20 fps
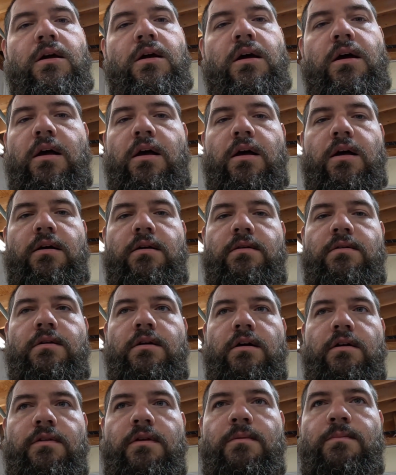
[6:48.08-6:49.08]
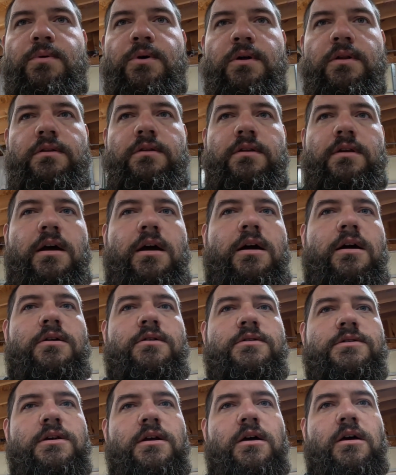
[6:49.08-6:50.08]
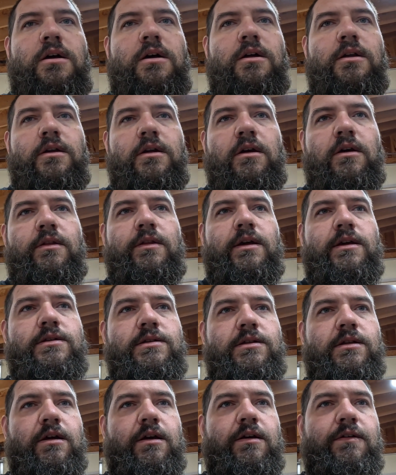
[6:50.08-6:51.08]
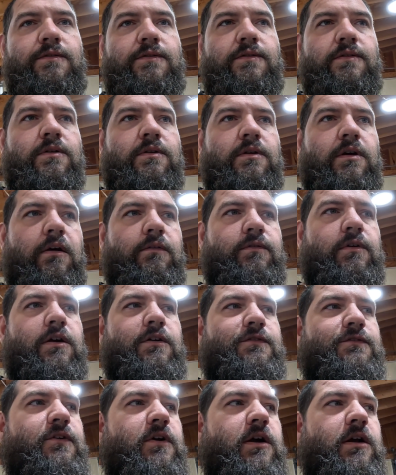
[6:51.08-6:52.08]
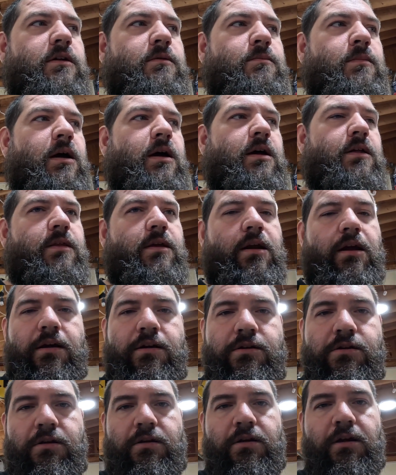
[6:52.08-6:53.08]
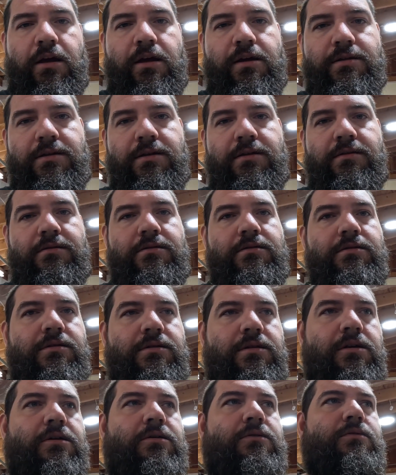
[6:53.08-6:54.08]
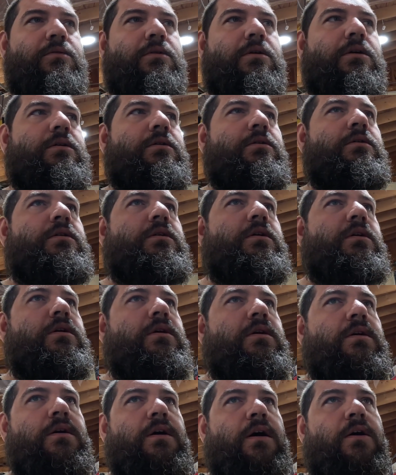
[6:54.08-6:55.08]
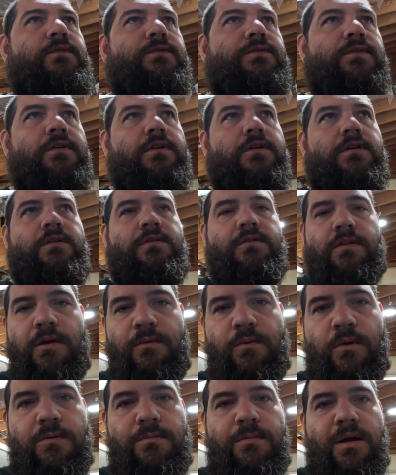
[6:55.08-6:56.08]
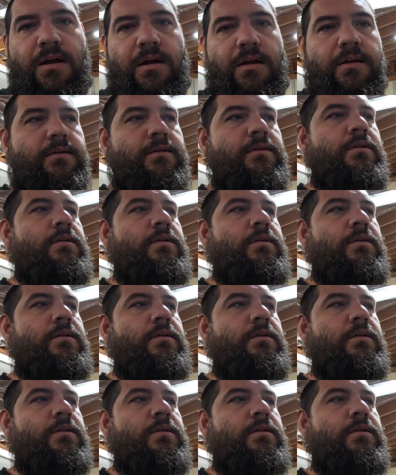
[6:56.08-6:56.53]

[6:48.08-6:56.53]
of them putting tires on and all that stuff. I've got a friend of mine that actually does it, so hopefully they won't mind.